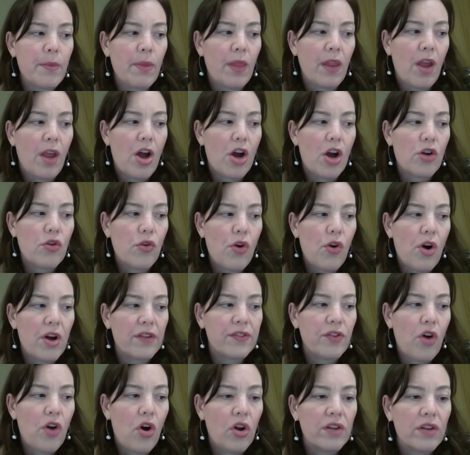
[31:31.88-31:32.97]
across
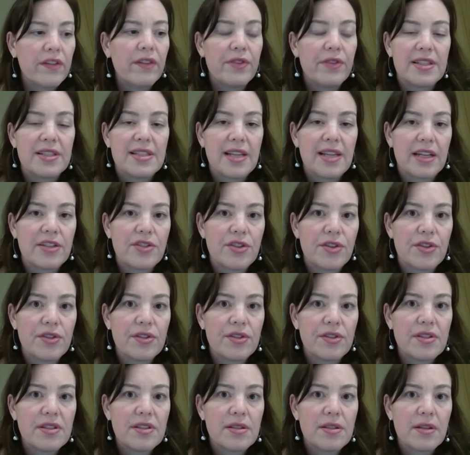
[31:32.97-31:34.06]
all different
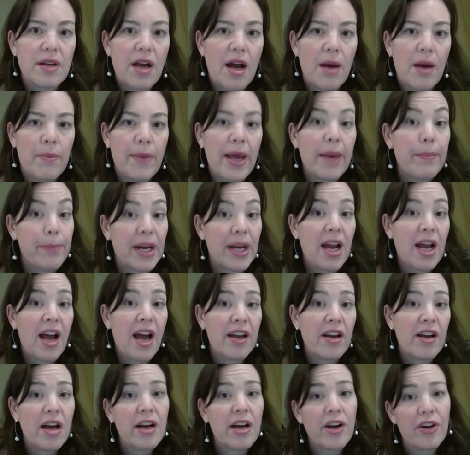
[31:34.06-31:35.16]
sectors. But I
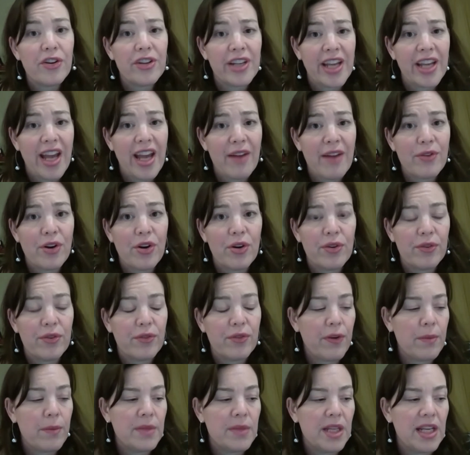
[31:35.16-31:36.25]
already have heard
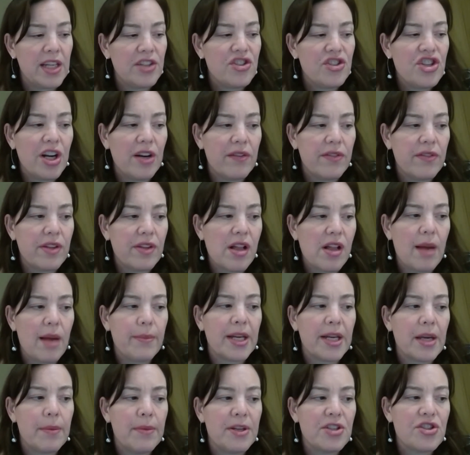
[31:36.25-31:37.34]
from the chair of the Climate
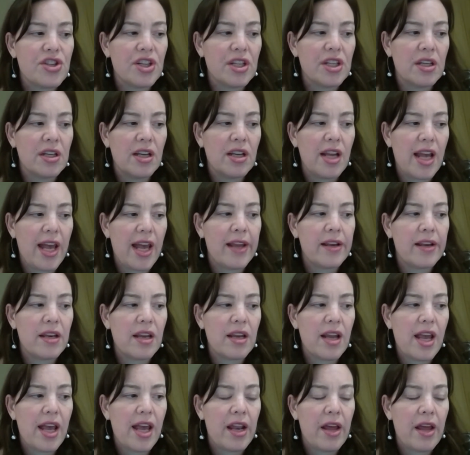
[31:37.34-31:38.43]
Commission and
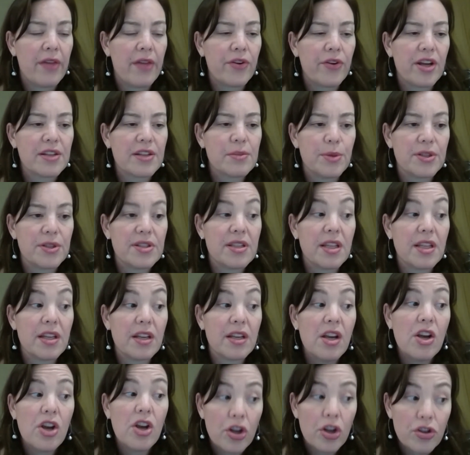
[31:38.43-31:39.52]
other experts that
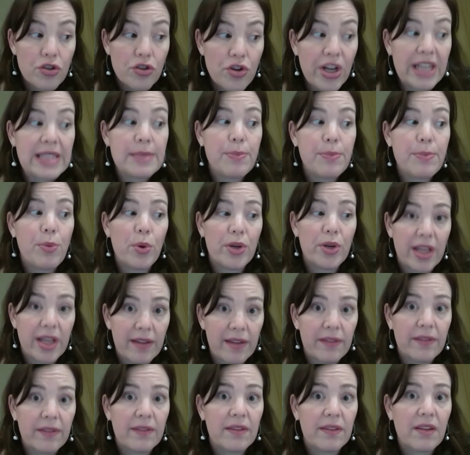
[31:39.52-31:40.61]
transport
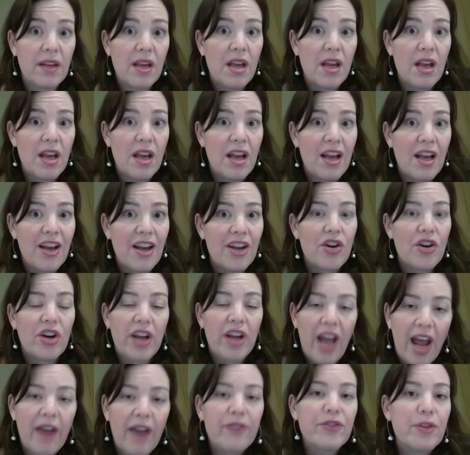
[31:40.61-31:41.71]
is going to
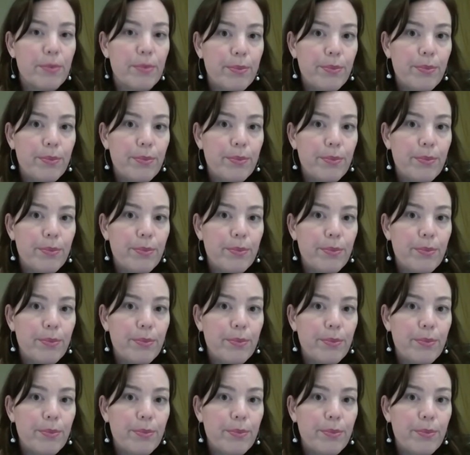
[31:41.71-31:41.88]
have to,